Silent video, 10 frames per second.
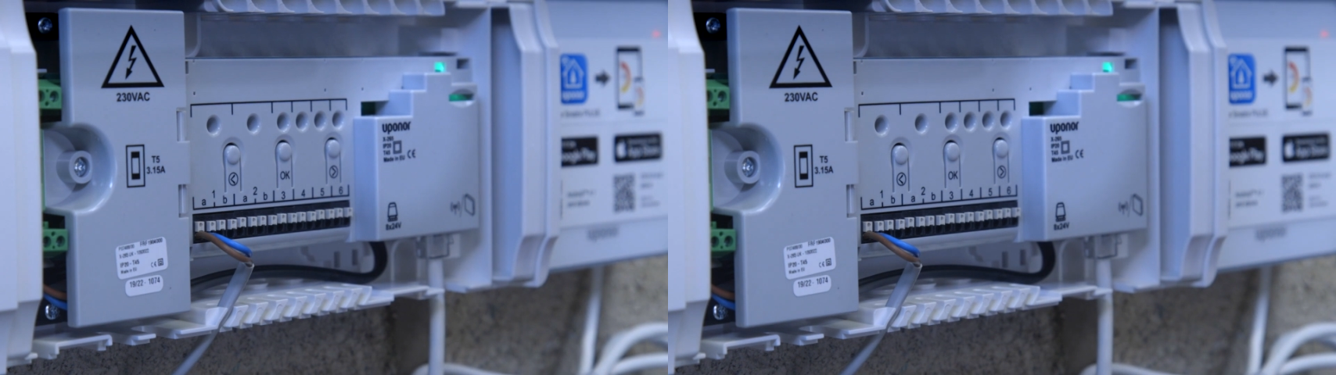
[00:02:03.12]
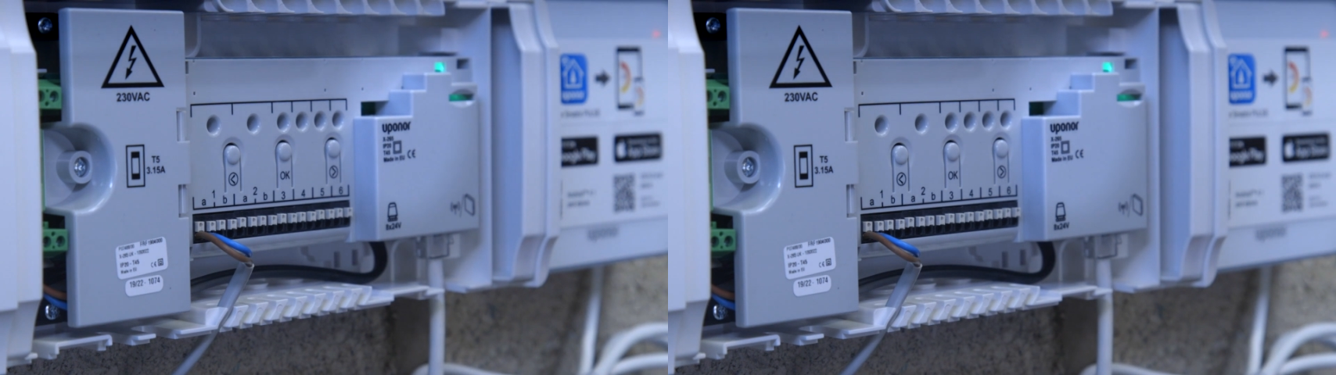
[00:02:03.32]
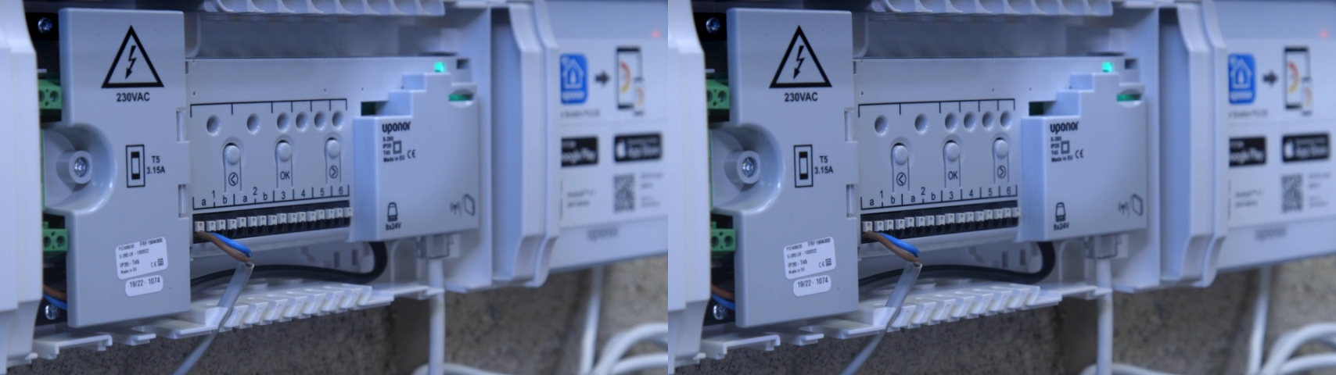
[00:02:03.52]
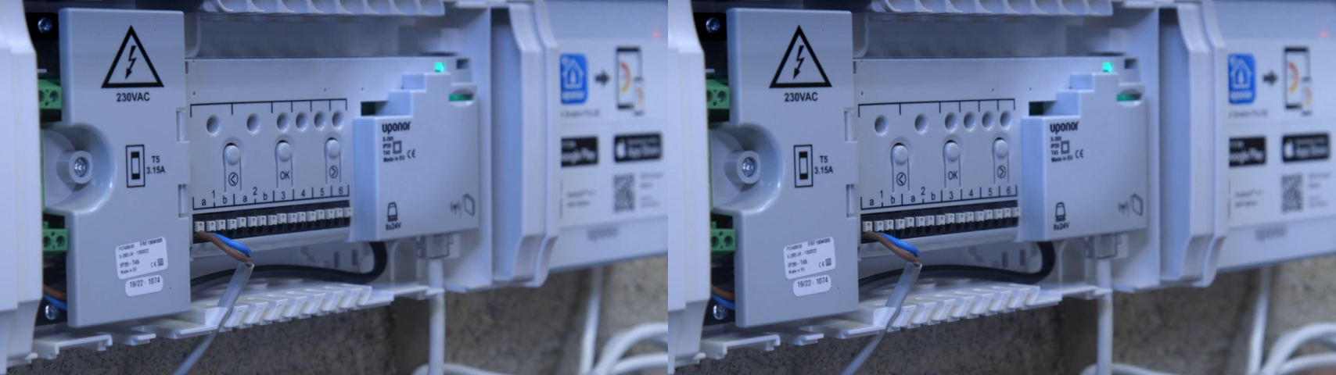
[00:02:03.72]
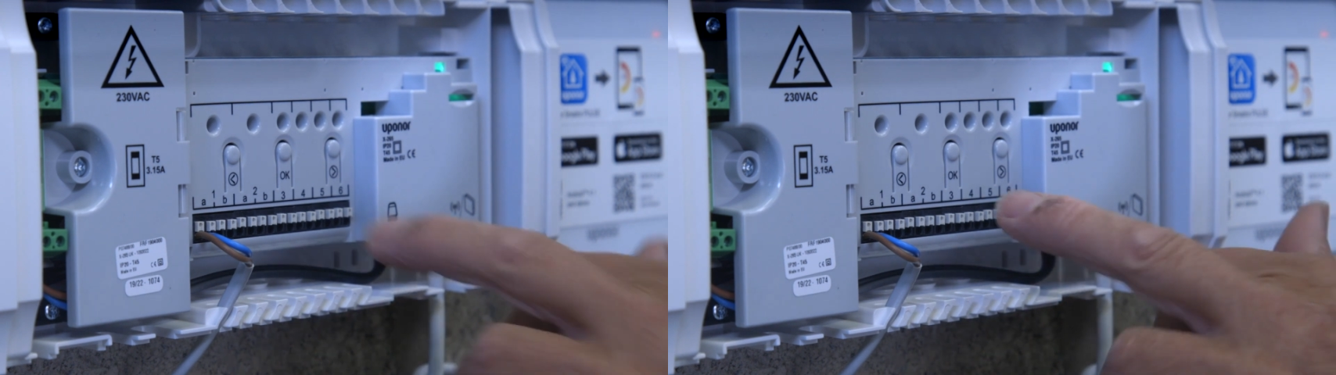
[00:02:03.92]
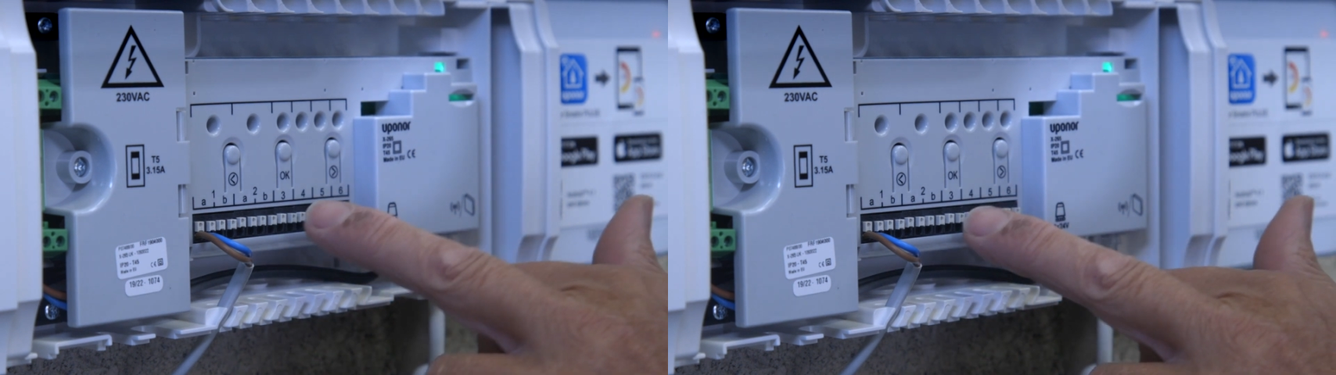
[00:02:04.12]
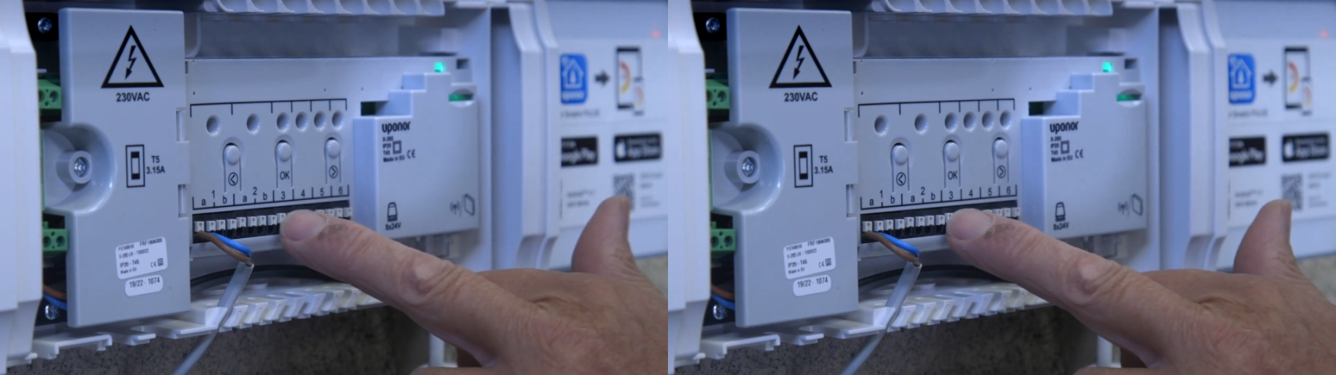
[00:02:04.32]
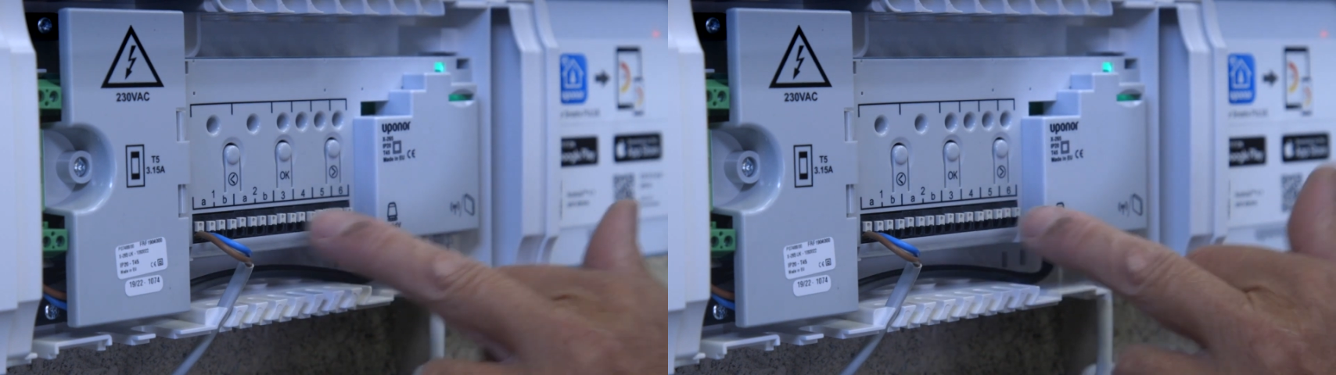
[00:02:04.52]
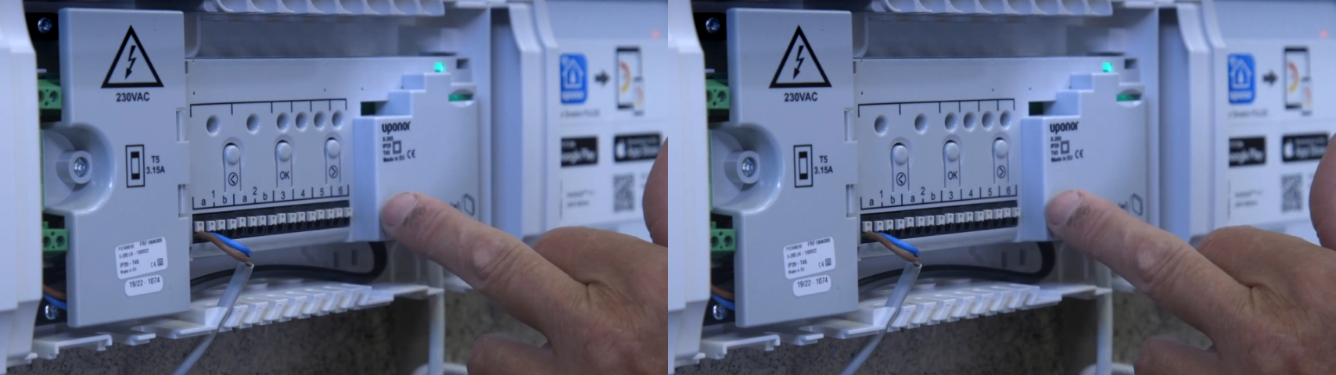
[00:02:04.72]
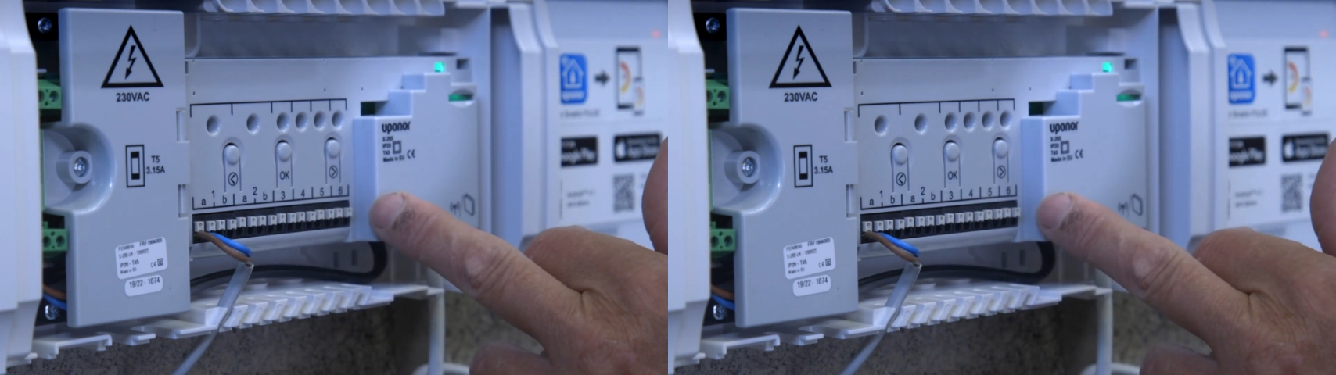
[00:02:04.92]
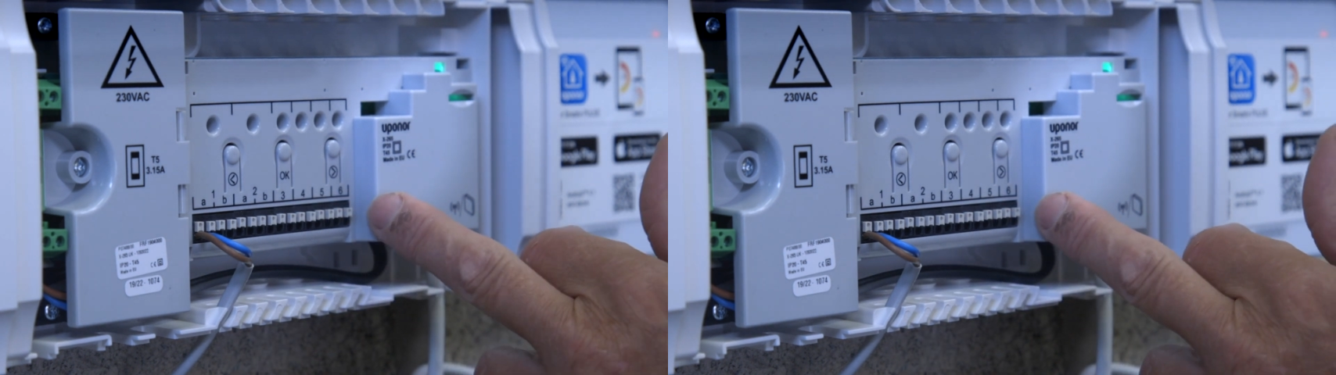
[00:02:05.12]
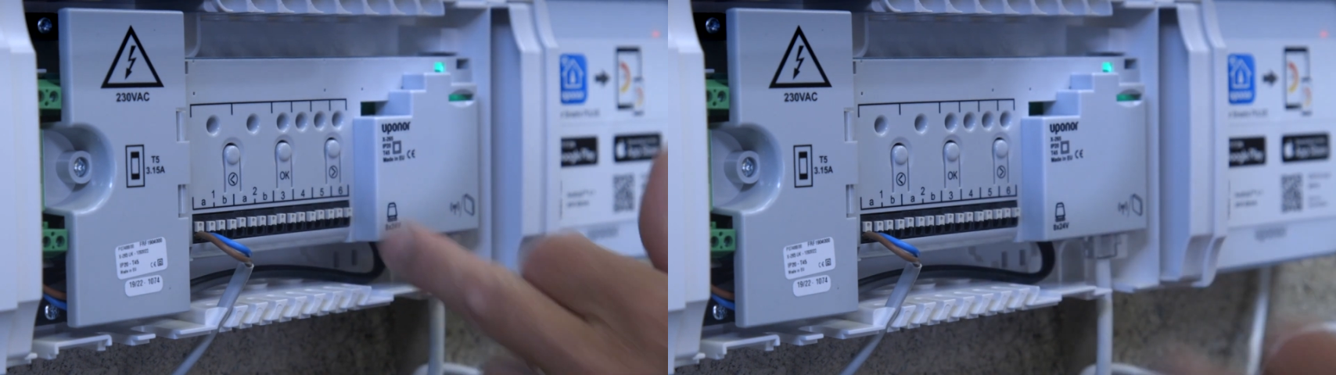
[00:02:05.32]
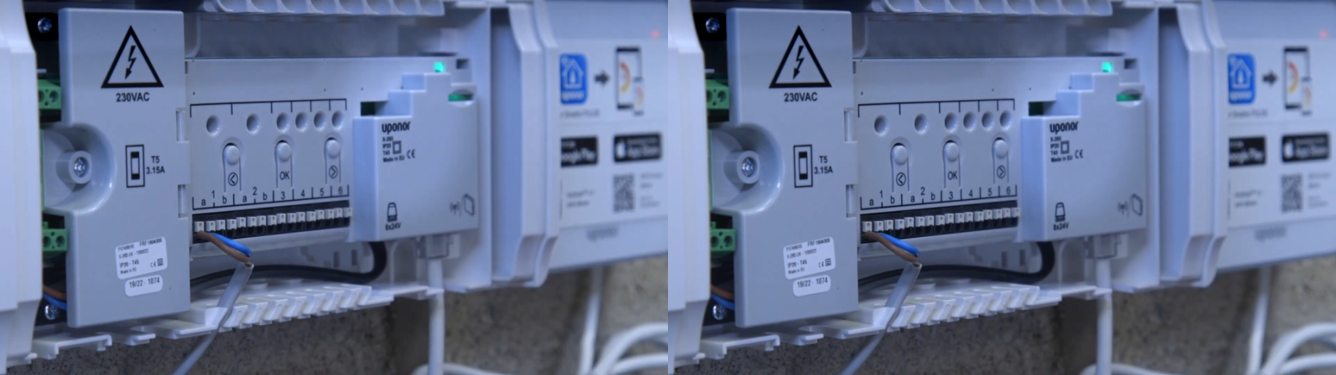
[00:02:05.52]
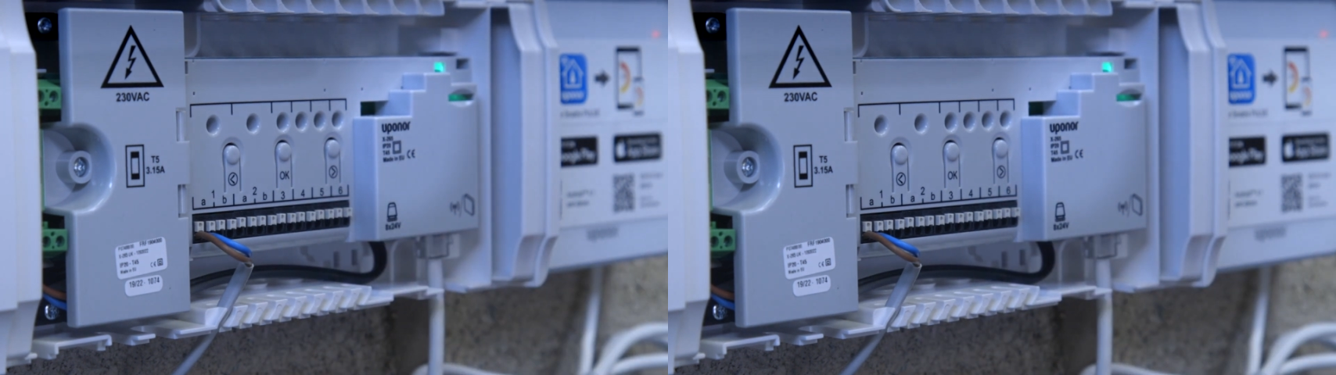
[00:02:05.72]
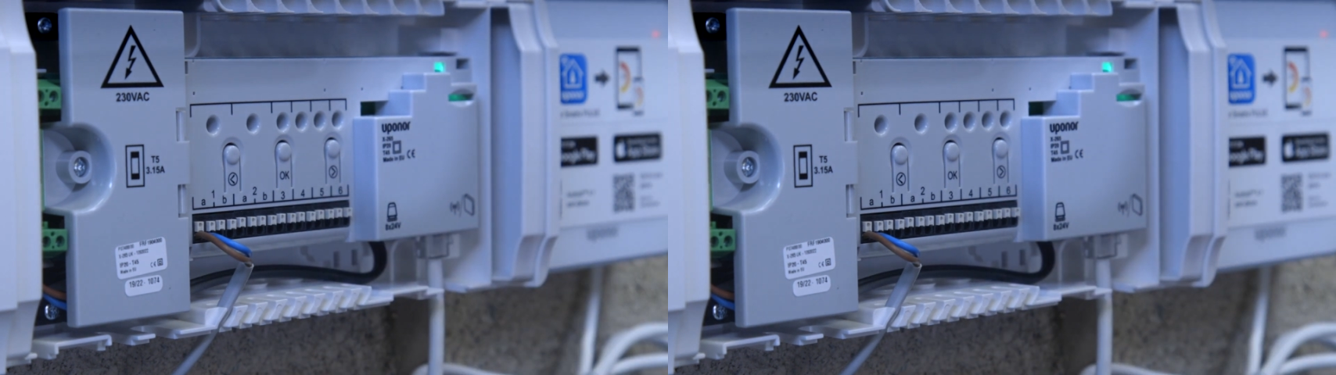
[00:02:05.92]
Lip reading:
No face is visible, so there are no lips to read.